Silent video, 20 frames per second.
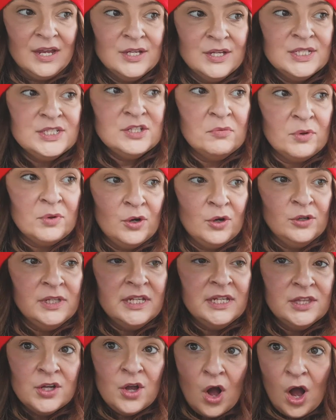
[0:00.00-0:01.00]
so I'm
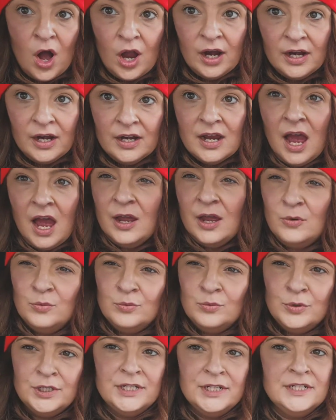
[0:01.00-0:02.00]
currently in the car. I
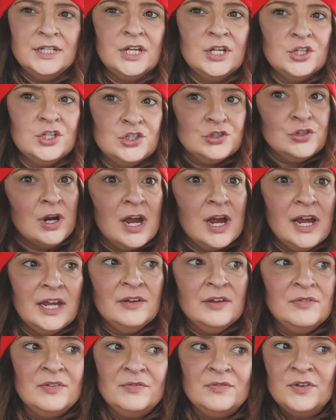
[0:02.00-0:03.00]
would
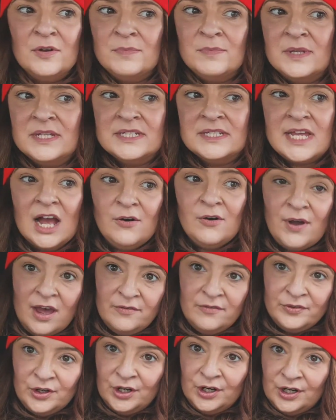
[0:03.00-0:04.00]
drive and film this.
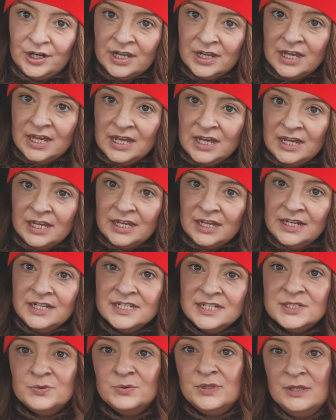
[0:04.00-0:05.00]
However, it
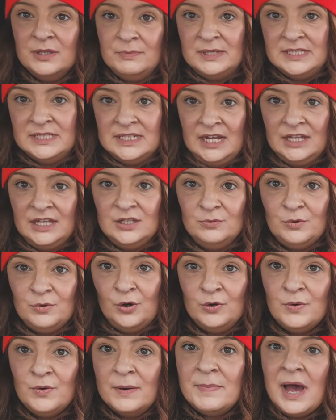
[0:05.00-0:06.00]
is really busy and the
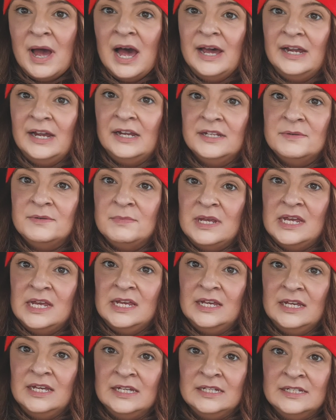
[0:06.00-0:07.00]
road right behind
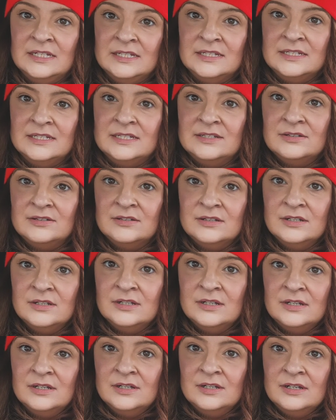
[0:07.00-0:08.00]
me is,
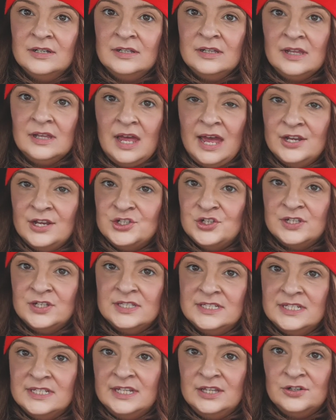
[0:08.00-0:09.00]
as you
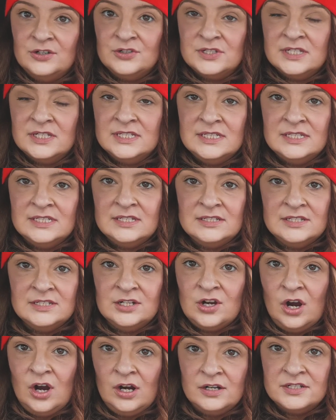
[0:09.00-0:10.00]
can see, there's
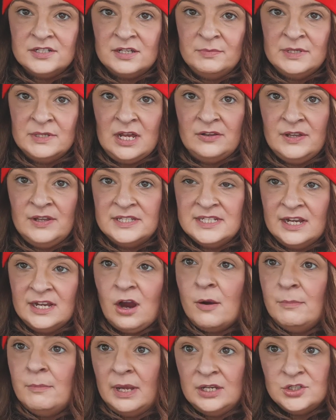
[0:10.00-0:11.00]
consistent cars coming down. That's like
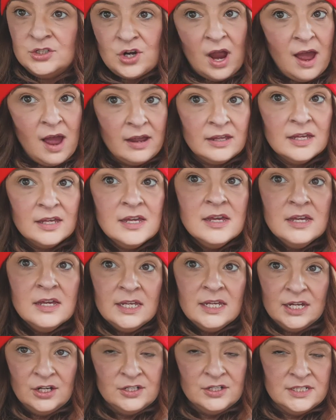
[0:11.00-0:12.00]
our main drag
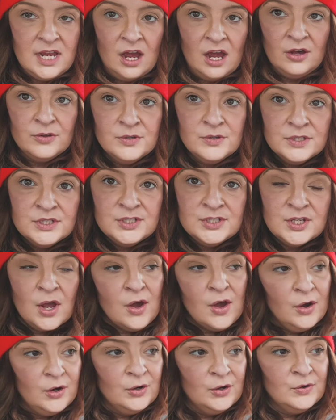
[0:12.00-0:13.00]
here in town.
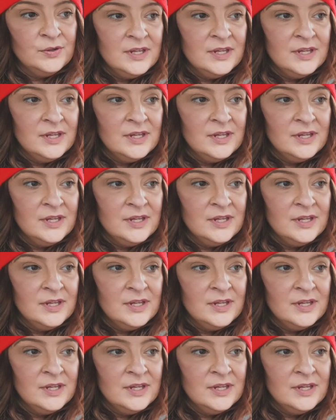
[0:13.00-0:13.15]
So,